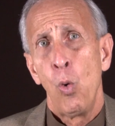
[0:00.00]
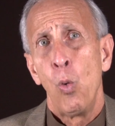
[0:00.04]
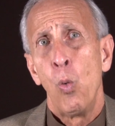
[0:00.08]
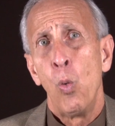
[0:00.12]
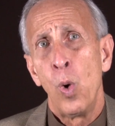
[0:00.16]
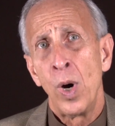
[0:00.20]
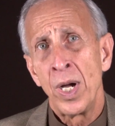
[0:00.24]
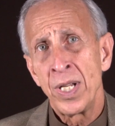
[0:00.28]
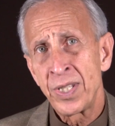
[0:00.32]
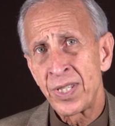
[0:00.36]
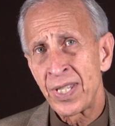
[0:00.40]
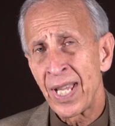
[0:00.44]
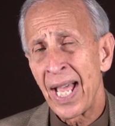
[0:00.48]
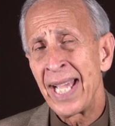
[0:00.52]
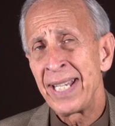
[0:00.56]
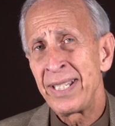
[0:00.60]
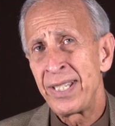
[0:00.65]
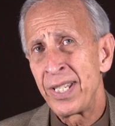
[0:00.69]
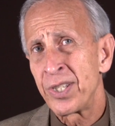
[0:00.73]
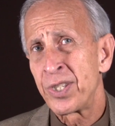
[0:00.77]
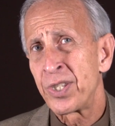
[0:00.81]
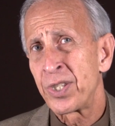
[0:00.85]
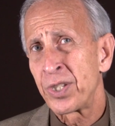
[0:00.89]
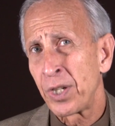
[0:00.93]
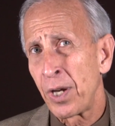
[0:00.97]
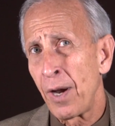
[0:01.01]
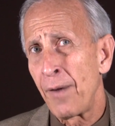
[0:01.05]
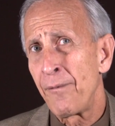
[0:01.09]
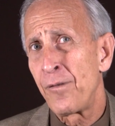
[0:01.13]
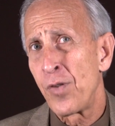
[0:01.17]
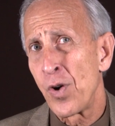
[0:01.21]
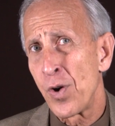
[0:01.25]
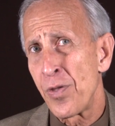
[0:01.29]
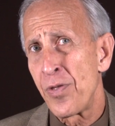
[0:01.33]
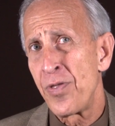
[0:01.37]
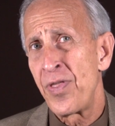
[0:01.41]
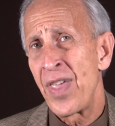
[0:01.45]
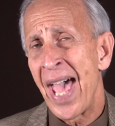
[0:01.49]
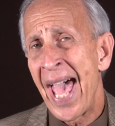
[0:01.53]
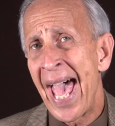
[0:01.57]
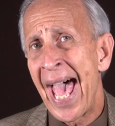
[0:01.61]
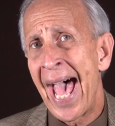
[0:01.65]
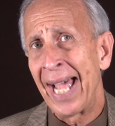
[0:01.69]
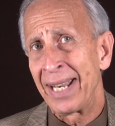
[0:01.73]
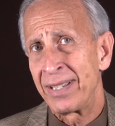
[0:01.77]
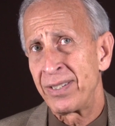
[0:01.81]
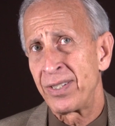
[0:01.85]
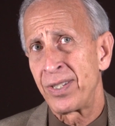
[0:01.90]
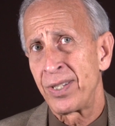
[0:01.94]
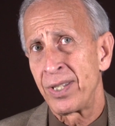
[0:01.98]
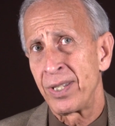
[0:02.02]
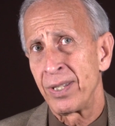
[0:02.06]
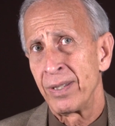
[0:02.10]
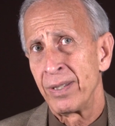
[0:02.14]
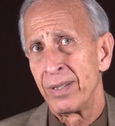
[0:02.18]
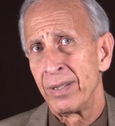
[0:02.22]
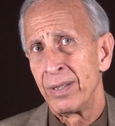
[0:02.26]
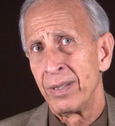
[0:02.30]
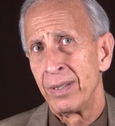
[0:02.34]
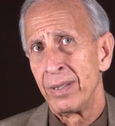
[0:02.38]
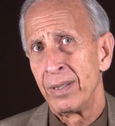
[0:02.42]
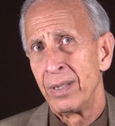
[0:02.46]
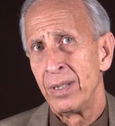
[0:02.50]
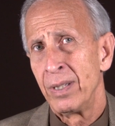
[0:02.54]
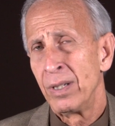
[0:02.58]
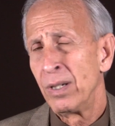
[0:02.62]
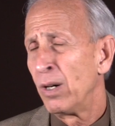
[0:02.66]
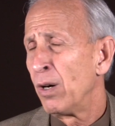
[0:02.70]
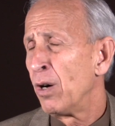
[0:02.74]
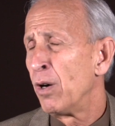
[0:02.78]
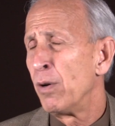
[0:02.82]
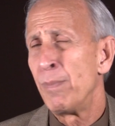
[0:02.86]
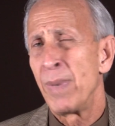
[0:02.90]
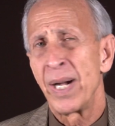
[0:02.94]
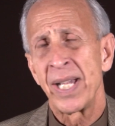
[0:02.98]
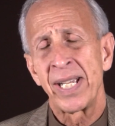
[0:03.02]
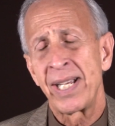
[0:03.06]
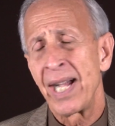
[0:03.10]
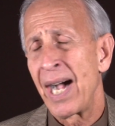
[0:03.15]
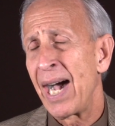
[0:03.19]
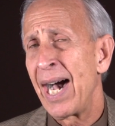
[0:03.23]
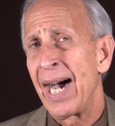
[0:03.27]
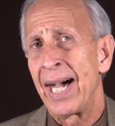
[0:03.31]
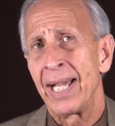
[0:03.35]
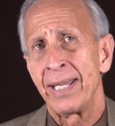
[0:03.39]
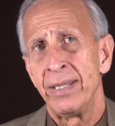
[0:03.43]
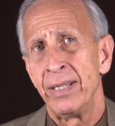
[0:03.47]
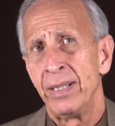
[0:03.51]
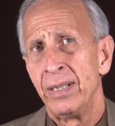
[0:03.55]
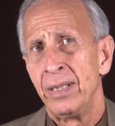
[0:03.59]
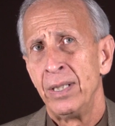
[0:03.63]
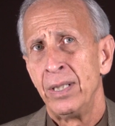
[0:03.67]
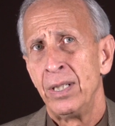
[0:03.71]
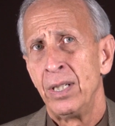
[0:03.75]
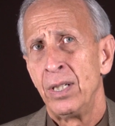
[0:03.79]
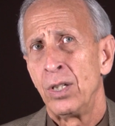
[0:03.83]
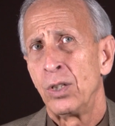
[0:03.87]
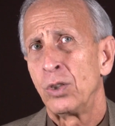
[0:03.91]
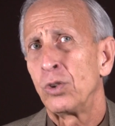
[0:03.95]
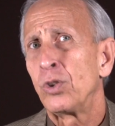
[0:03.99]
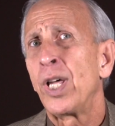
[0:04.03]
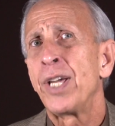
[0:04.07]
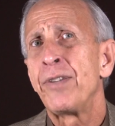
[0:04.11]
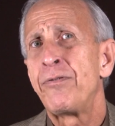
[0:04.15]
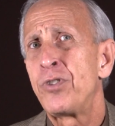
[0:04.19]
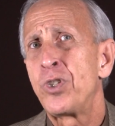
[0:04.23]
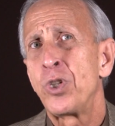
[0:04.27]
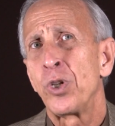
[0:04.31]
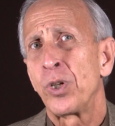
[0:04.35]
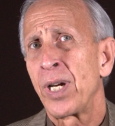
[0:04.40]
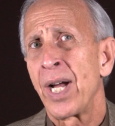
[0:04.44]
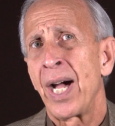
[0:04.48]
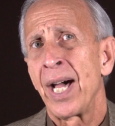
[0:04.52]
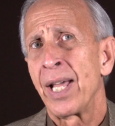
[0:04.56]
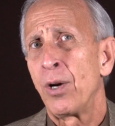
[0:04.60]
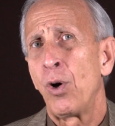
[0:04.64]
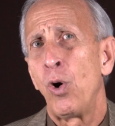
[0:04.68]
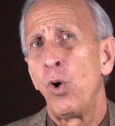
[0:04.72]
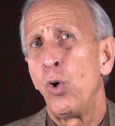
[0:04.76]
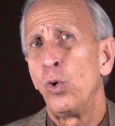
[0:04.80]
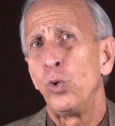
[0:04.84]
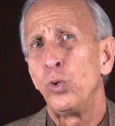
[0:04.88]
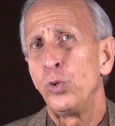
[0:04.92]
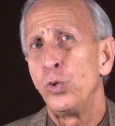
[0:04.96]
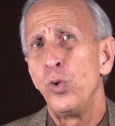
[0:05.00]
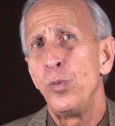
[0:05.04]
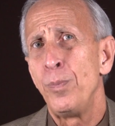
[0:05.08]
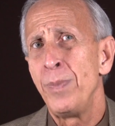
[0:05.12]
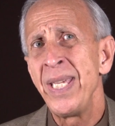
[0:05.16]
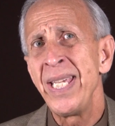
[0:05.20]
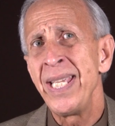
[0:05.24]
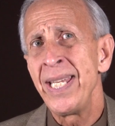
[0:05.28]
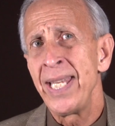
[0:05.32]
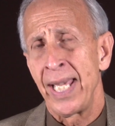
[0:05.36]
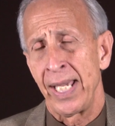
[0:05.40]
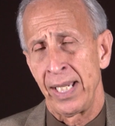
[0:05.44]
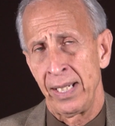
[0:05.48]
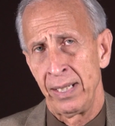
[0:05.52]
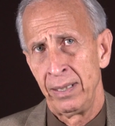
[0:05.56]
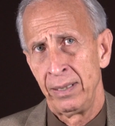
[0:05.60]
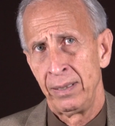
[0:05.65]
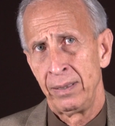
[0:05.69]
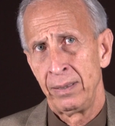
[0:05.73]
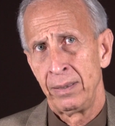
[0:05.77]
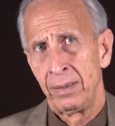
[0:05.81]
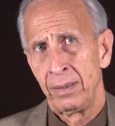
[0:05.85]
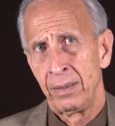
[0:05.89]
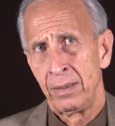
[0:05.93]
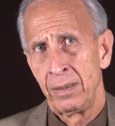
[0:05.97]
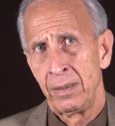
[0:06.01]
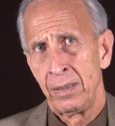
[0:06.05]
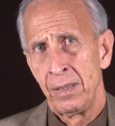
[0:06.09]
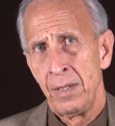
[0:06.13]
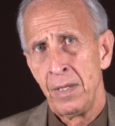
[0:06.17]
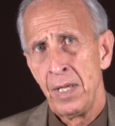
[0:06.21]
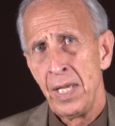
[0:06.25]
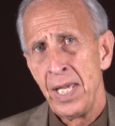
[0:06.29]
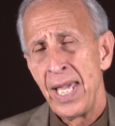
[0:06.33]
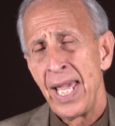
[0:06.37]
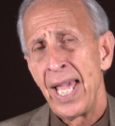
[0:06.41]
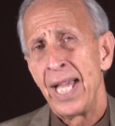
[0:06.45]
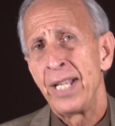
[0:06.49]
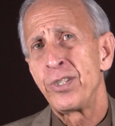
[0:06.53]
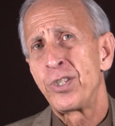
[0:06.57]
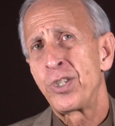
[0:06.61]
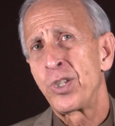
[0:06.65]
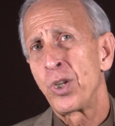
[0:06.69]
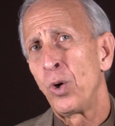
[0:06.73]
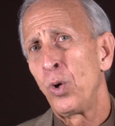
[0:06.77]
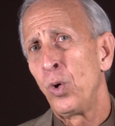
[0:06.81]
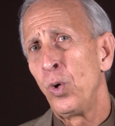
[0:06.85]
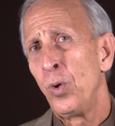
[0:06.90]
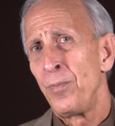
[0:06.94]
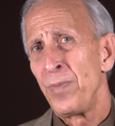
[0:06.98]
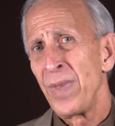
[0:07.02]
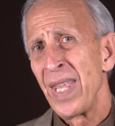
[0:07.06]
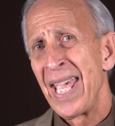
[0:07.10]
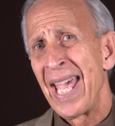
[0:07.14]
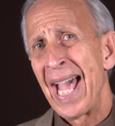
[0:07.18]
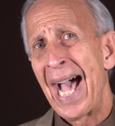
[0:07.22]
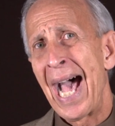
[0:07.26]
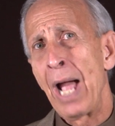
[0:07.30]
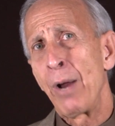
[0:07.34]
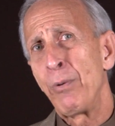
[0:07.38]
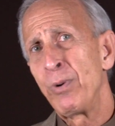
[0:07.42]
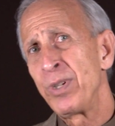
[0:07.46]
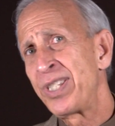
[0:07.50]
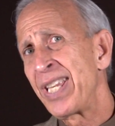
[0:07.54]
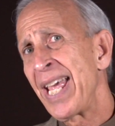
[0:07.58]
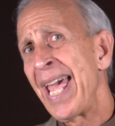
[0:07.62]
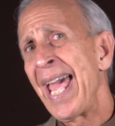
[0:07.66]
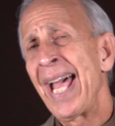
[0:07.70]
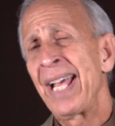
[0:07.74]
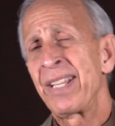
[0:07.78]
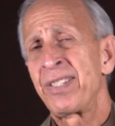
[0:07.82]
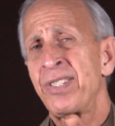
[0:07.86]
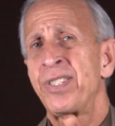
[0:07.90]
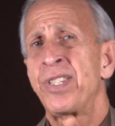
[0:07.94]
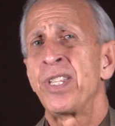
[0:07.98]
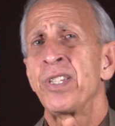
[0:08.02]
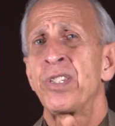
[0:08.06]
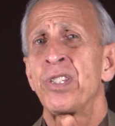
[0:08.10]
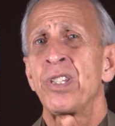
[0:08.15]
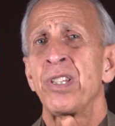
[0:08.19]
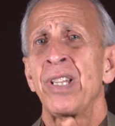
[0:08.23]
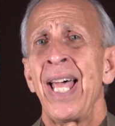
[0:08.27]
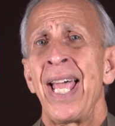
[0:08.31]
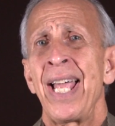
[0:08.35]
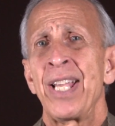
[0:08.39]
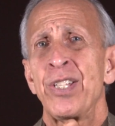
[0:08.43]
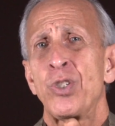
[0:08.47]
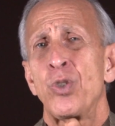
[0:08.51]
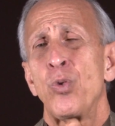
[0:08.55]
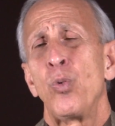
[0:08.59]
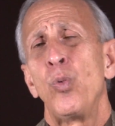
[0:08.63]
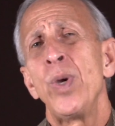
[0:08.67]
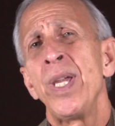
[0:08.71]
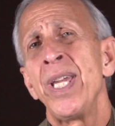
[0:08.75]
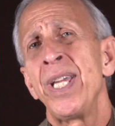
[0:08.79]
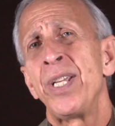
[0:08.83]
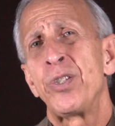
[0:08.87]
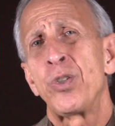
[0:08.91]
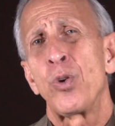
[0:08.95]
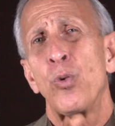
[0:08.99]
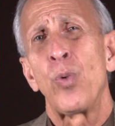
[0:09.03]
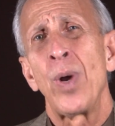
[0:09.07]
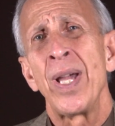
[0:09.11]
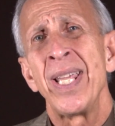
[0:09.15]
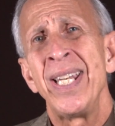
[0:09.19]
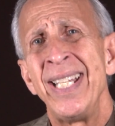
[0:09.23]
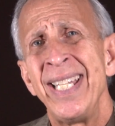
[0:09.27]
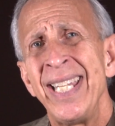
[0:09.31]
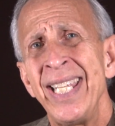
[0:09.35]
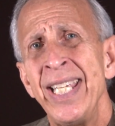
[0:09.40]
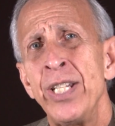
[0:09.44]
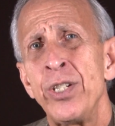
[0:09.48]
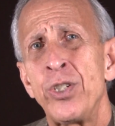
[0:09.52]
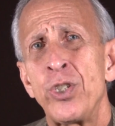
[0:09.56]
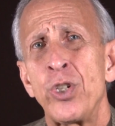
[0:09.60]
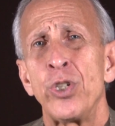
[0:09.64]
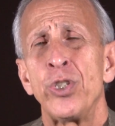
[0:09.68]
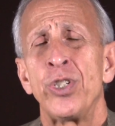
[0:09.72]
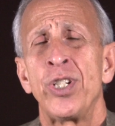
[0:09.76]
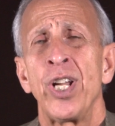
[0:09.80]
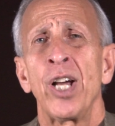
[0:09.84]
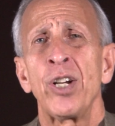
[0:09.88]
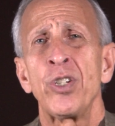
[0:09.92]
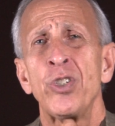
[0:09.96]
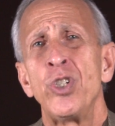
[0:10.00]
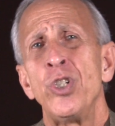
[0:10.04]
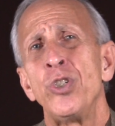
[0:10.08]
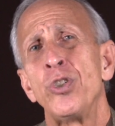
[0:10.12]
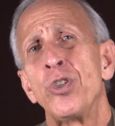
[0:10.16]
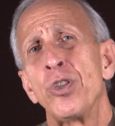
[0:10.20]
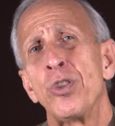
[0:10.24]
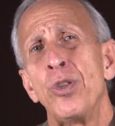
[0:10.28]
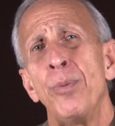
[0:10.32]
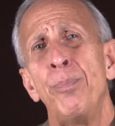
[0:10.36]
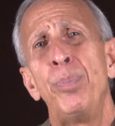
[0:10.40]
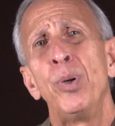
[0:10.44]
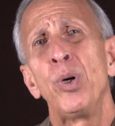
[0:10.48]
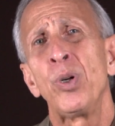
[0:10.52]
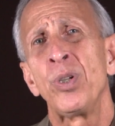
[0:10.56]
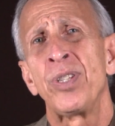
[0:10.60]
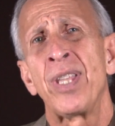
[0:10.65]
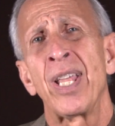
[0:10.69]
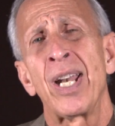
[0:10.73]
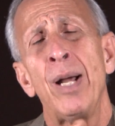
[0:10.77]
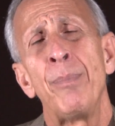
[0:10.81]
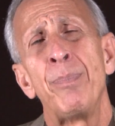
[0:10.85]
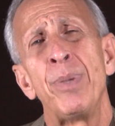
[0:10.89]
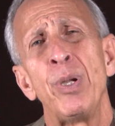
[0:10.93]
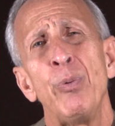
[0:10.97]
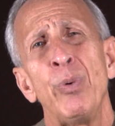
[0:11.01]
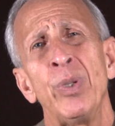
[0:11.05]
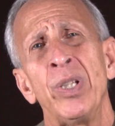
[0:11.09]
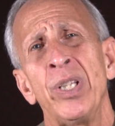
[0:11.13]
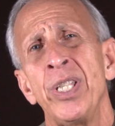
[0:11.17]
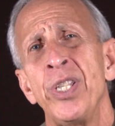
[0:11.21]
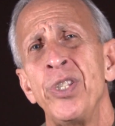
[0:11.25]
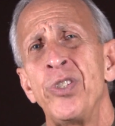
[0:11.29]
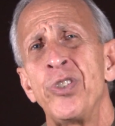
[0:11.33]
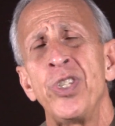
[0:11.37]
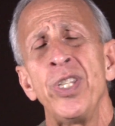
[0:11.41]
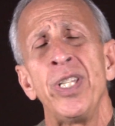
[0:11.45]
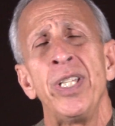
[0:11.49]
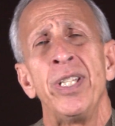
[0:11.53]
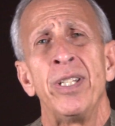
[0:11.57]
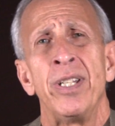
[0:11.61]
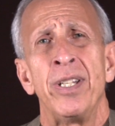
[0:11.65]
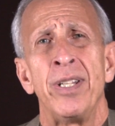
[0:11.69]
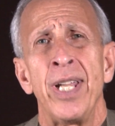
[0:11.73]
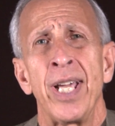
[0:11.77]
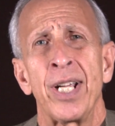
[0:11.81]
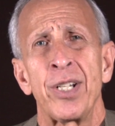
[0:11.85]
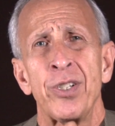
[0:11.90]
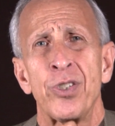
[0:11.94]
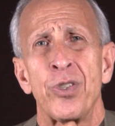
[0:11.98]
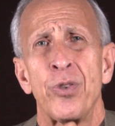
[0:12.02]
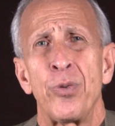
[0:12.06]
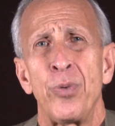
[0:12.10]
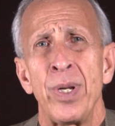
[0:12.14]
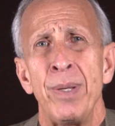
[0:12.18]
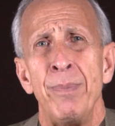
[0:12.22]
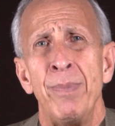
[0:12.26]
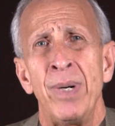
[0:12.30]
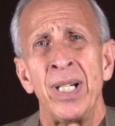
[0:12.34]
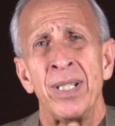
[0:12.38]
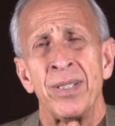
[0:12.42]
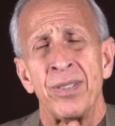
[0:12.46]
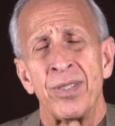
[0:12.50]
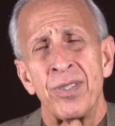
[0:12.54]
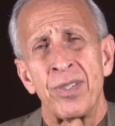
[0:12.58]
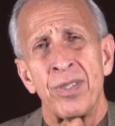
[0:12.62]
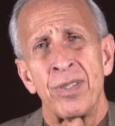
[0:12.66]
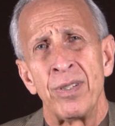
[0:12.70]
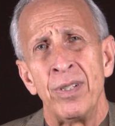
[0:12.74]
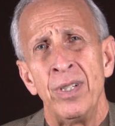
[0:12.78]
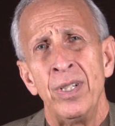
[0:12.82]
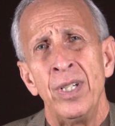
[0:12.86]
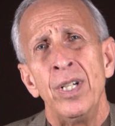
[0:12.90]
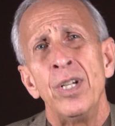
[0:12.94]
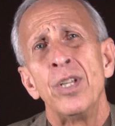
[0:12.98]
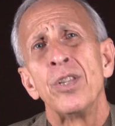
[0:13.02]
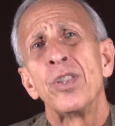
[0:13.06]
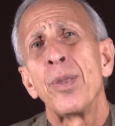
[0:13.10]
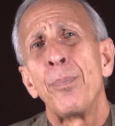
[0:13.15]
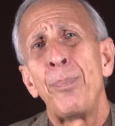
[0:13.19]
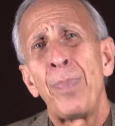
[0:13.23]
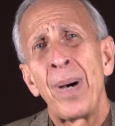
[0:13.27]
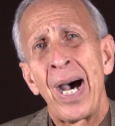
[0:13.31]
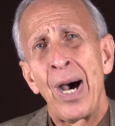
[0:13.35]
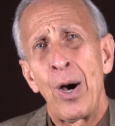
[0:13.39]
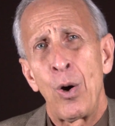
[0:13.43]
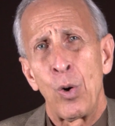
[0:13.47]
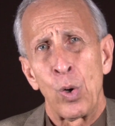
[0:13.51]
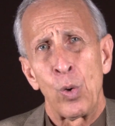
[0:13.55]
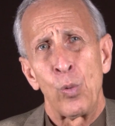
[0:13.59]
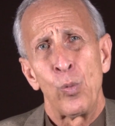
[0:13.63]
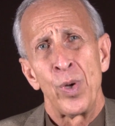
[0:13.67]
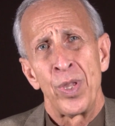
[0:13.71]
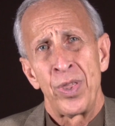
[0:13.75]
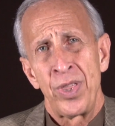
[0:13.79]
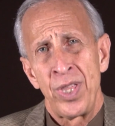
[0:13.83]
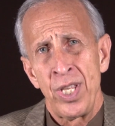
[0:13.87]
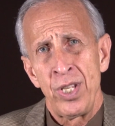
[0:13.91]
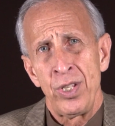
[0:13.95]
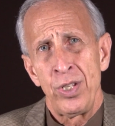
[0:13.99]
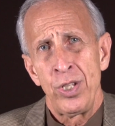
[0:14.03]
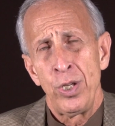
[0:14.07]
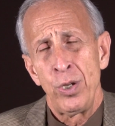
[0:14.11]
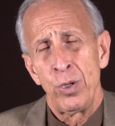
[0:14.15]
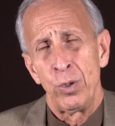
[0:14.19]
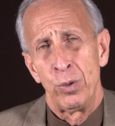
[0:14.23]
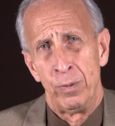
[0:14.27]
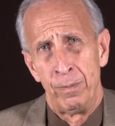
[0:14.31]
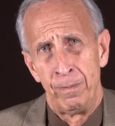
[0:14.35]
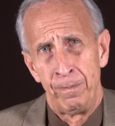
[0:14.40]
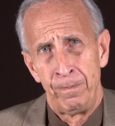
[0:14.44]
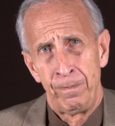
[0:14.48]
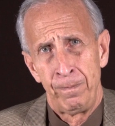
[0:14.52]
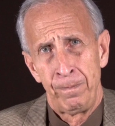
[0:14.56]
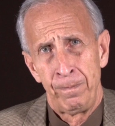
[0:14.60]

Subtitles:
Once I discovered that, oh my God, life took on a whole new meaning. And so I was asked this last week to write an introduction to the book that I'll be releasing in the next 3 months, The Power Within You.